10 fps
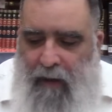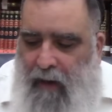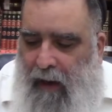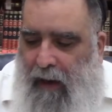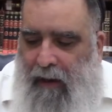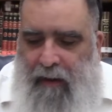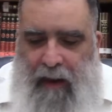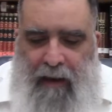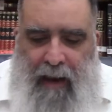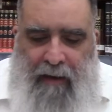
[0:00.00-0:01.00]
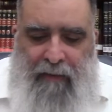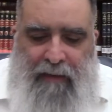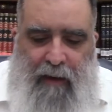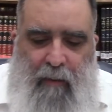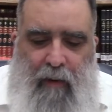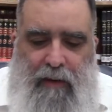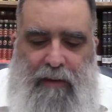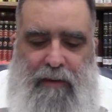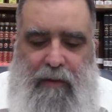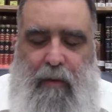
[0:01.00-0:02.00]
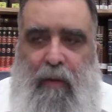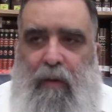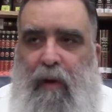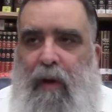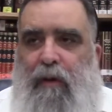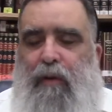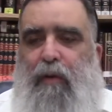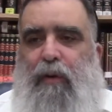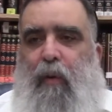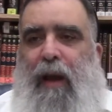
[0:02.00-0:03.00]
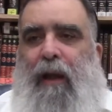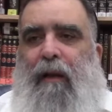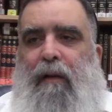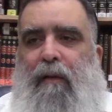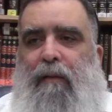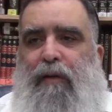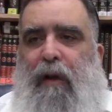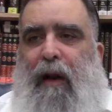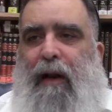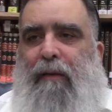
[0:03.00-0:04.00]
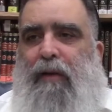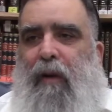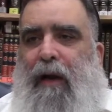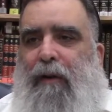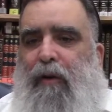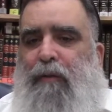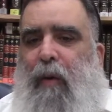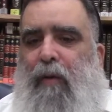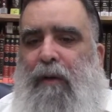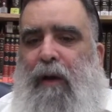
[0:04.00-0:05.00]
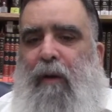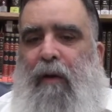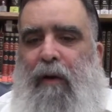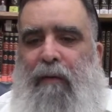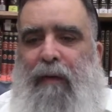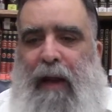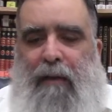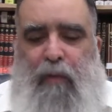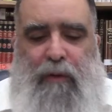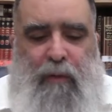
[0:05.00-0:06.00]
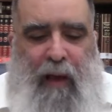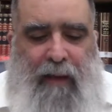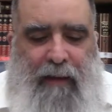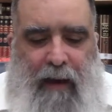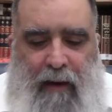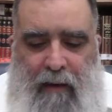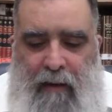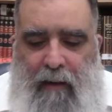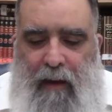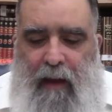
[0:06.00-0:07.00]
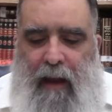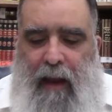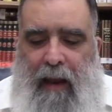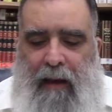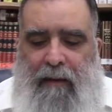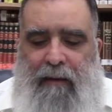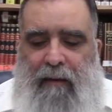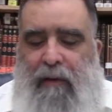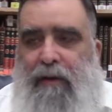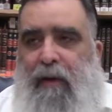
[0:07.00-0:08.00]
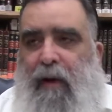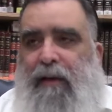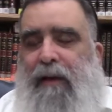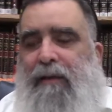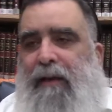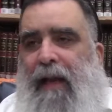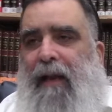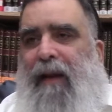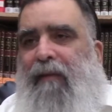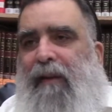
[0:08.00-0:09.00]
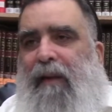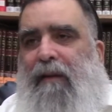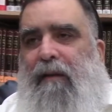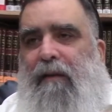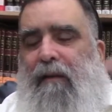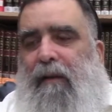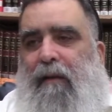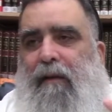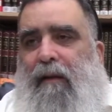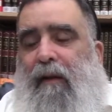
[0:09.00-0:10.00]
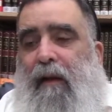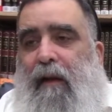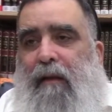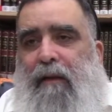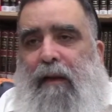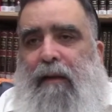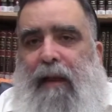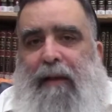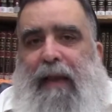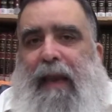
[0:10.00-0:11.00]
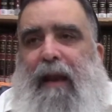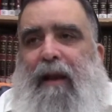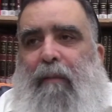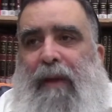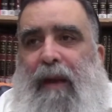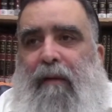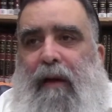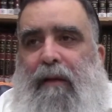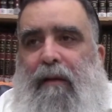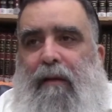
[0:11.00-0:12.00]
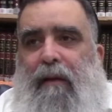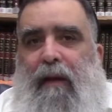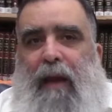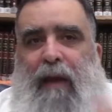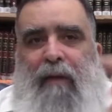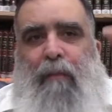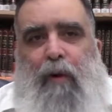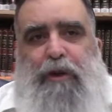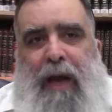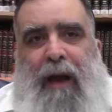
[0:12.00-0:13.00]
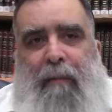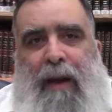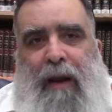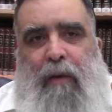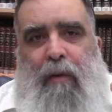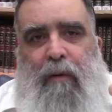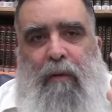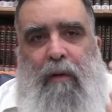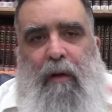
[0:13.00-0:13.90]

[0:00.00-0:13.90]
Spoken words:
And everything was to dwell, so HaKadosh Baruch Hu, the glory of God, would dwell there, and the result is not even that they can't come near it. Even Moshe Rabbeinu